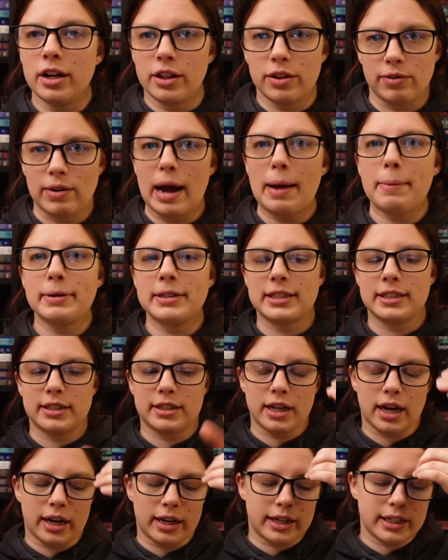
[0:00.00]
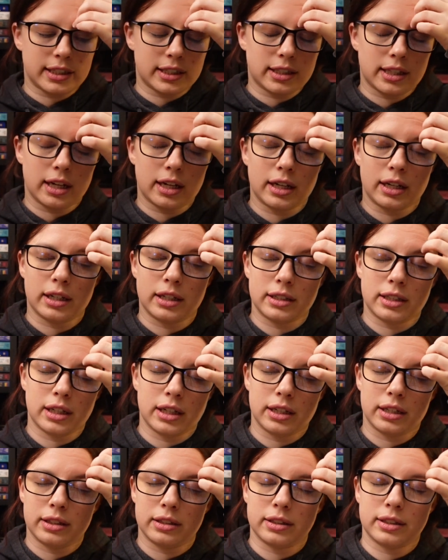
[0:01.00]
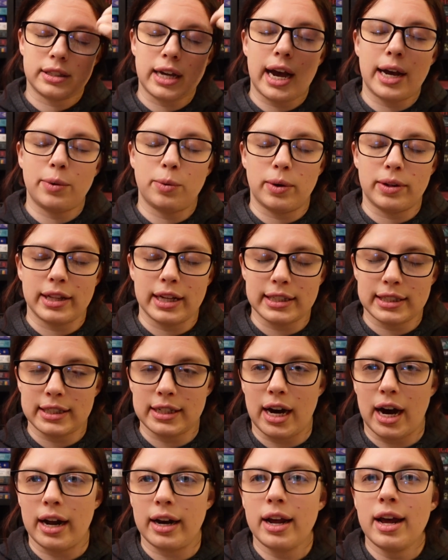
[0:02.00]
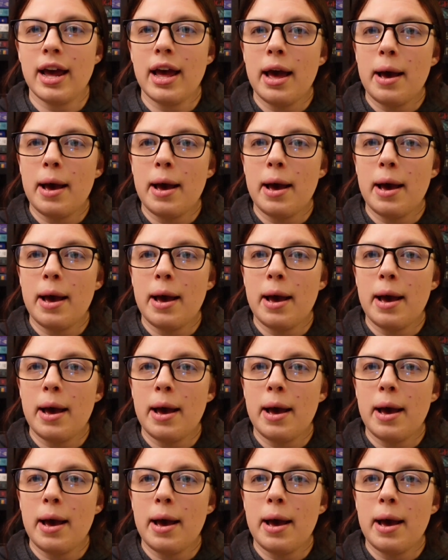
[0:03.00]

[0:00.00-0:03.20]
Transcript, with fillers: The Rabbits is done. It's the, the side one that's not.